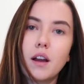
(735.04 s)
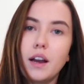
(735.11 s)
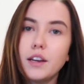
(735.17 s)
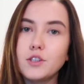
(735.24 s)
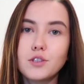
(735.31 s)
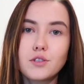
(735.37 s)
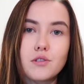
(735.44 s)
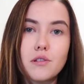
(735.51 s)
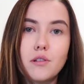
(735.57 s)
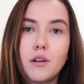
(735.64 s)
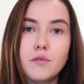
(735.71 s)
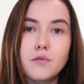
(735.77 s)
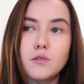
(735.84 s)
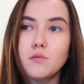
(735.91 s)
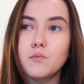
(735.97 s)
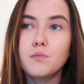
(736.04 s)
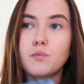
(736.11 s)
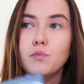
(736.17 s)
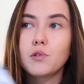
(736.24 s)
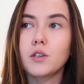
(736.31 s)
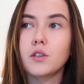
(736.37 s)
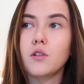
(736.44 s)
I just love to
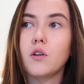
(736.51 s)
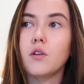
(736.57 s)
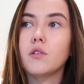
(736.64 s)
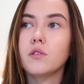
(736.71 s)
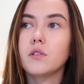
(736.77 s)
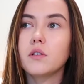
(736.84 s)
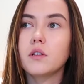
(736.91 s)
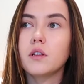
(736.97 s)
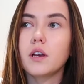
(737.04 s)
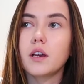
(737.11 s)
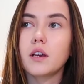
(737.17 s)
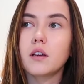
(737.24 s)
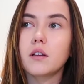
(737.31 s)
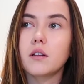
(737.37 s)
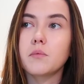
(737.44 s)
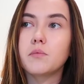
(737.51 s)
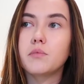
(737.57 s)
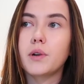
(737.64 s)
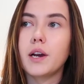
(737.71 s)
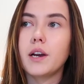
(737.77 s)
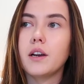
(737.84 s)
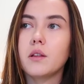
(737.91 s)
put it on like a
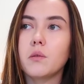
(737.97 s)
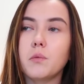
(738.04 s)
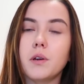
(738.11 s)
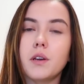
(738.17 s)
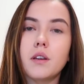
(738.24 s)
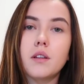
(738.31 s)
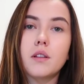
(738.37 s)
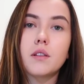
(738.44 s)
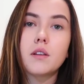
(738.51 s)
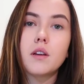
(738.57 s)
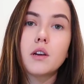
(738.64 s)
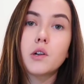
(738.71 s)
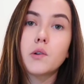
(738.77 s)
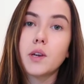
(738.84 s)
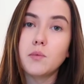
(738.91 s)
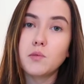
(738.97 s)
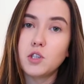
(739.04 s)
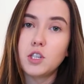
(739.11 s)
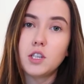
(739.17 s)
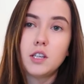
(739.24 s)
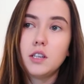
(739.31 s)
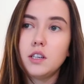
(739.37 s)
bread with cream
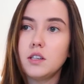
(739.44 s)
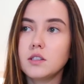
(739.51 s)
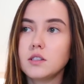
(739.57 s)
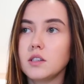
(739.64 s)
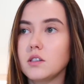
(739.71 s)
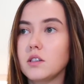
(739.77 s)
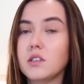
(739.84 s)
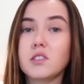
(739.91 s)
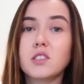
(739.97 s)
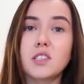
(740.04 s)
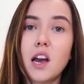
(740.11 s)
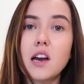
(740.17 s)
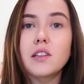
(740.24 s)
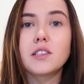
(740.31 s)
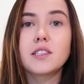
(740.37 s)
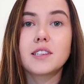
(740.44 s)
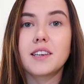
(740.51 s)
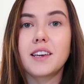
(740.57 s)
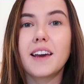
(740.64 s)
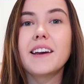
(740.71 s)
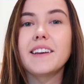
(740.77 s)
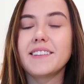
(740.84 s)
cheese and in salads
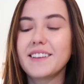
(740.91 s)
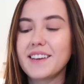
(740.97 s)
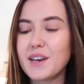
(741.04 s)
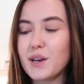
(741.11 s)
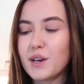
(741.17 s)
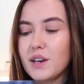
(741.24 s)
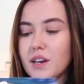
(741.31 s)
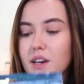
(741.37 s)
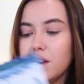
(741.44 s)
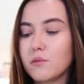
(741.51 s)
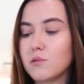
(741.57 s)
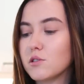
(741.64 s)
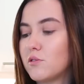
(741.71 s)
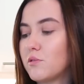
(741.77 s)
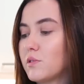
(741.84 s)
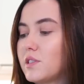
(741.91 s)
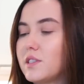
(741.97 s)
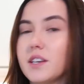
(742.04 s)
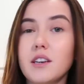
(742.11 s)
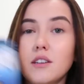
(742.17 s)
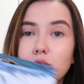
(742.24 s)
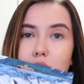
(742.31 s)
again. It was on
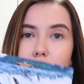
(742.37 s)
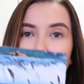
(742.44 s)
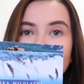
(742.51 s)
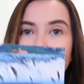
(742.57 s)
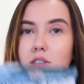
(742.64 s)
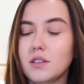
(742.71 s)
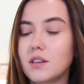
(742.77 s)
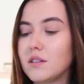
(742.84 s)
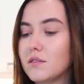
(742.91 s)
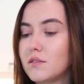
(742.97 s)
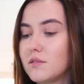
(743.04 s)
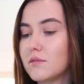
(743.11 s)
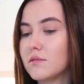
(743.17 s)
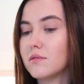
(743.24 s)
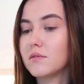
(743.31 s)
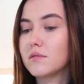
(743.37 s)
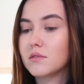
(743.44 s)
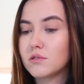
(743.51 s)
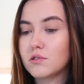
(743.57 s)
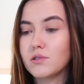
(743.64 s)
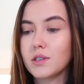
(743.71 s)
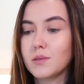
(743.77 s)
sale, so I decided to
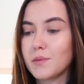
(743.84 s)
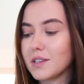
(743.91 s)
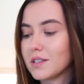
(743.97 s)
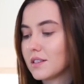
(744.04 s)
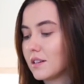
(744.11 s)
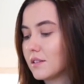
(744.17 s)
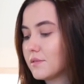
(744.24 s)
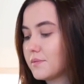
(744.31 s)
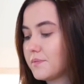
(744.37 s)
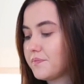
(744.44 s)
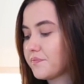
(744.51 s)
treat myself.